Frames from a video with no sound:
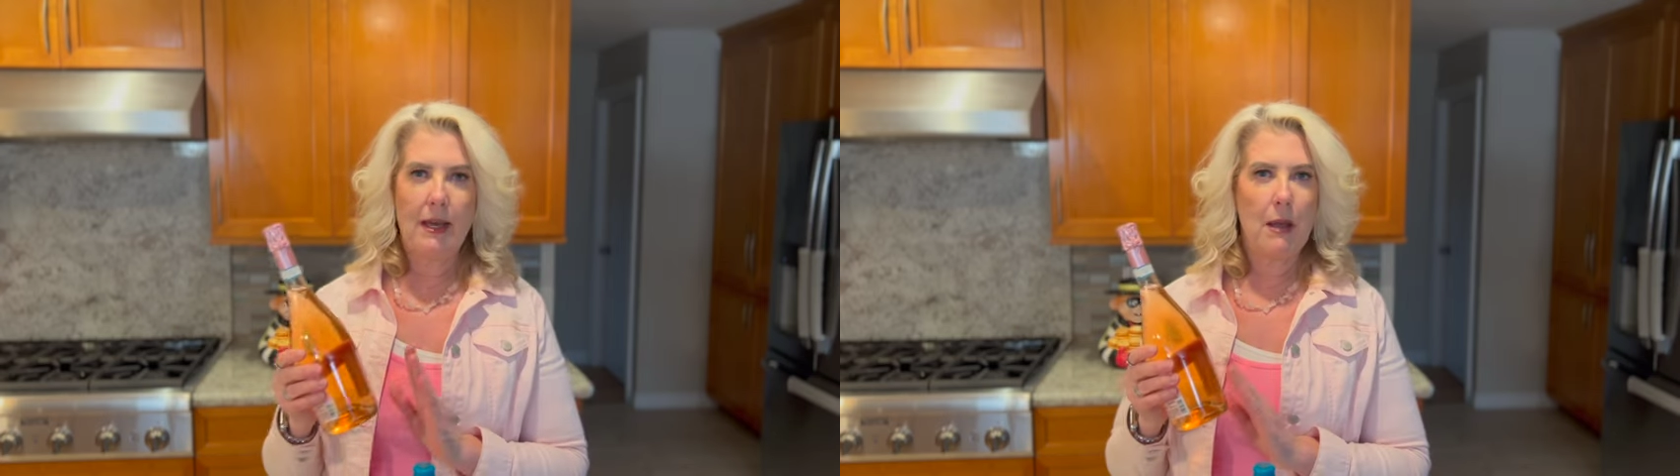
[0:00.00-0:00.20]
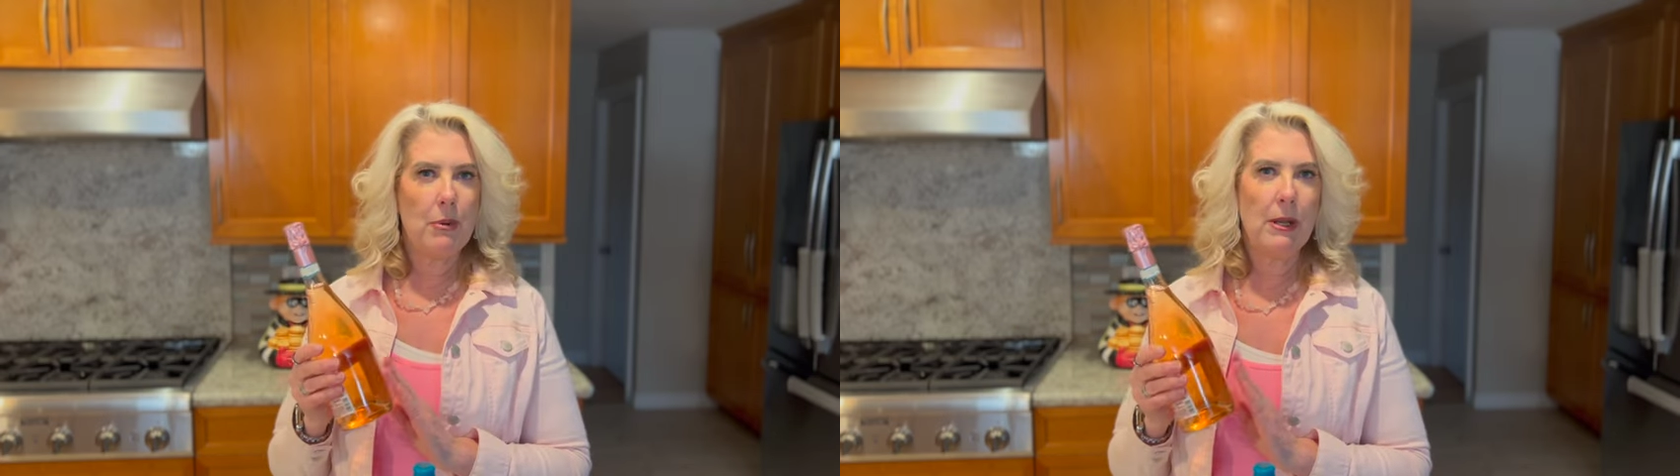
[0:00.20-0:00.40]

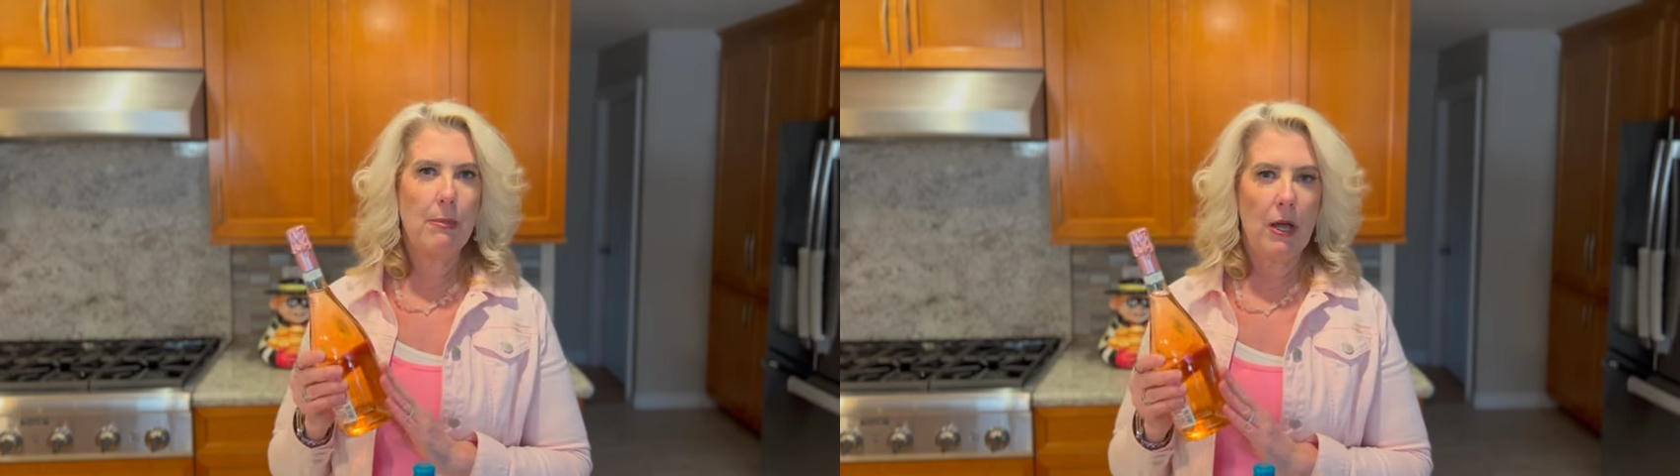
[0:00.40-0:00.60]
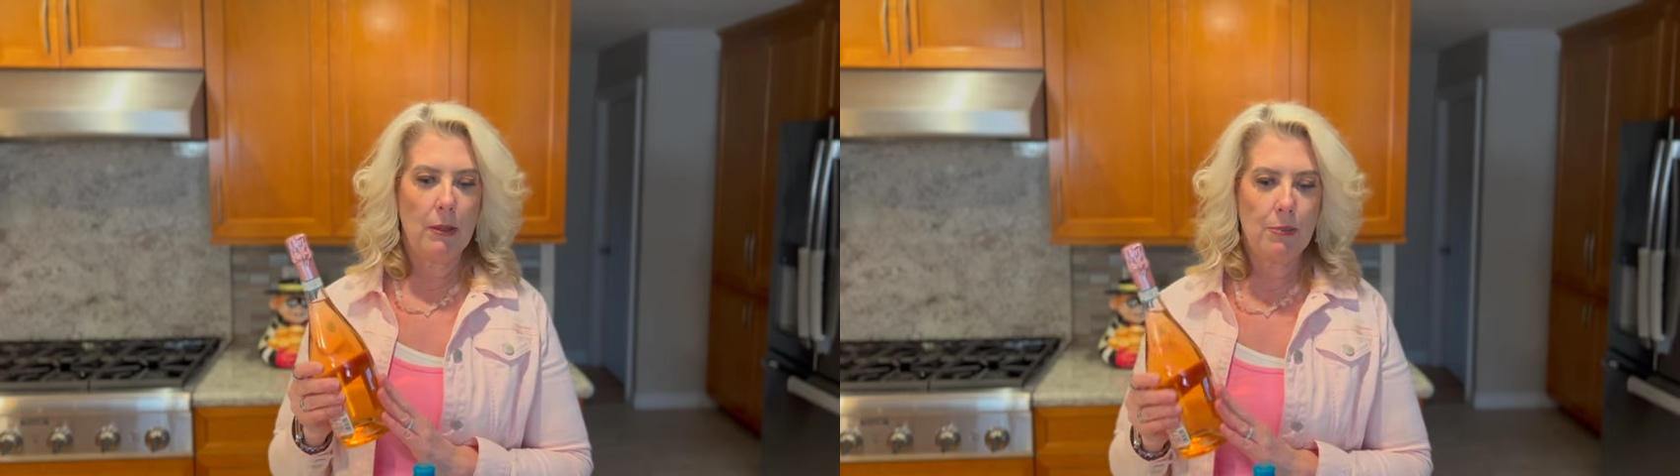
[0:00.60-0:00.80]
I bring a
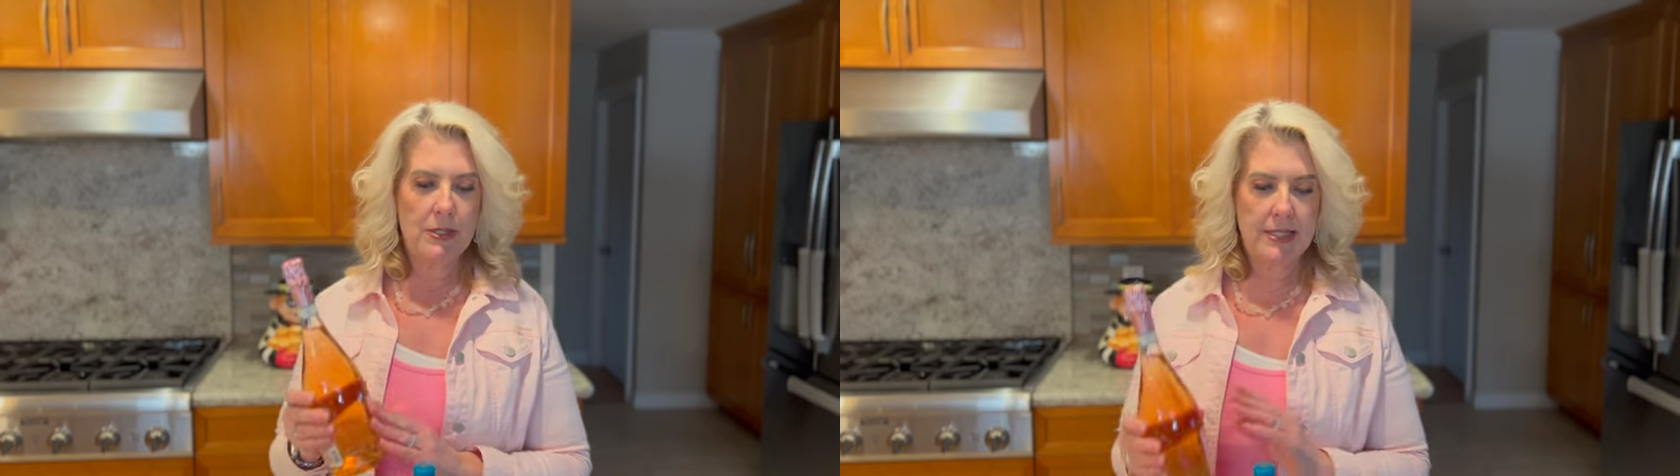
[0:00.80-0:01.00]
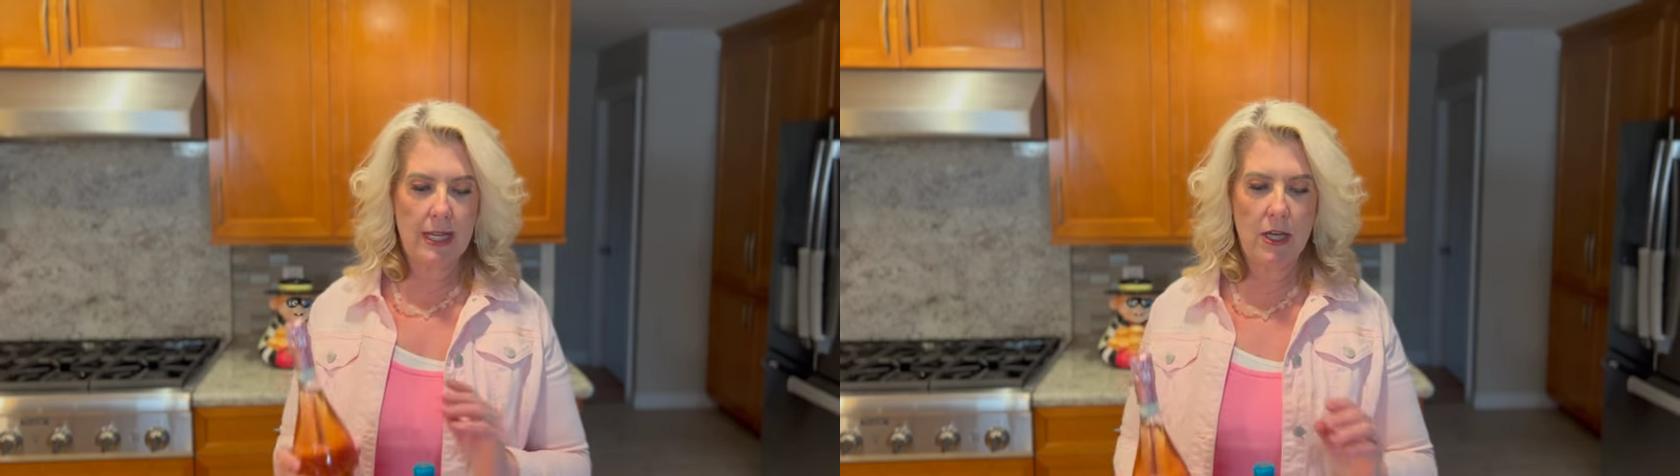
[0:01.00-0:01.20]
bottle of
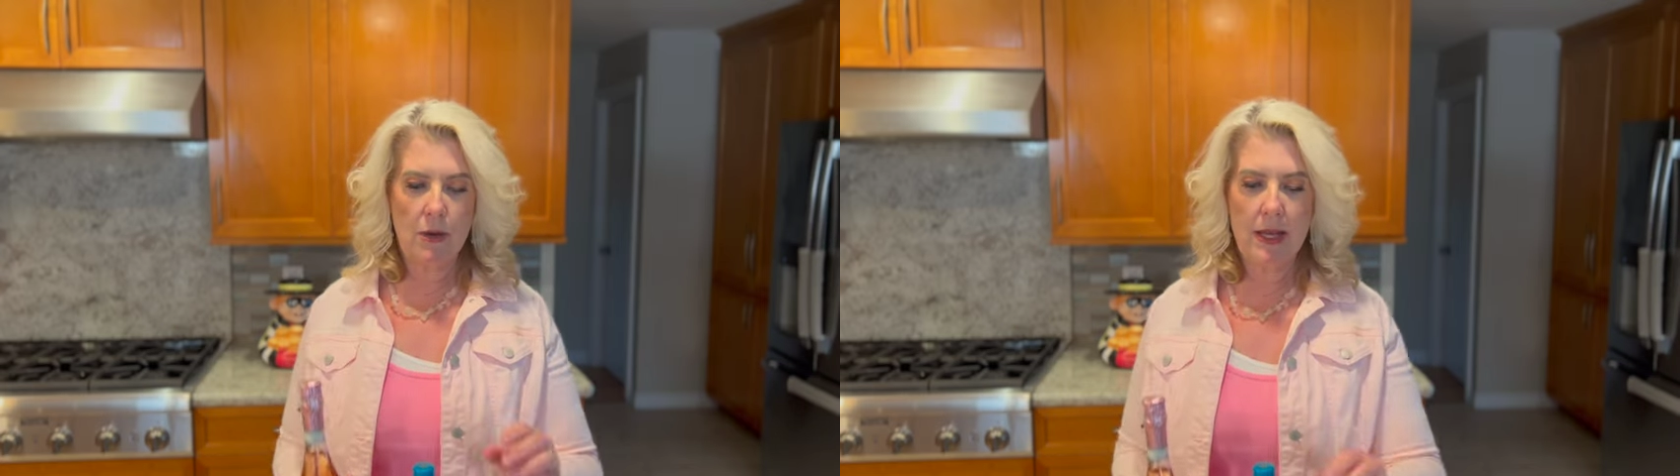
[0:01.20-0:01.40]
Prosecco,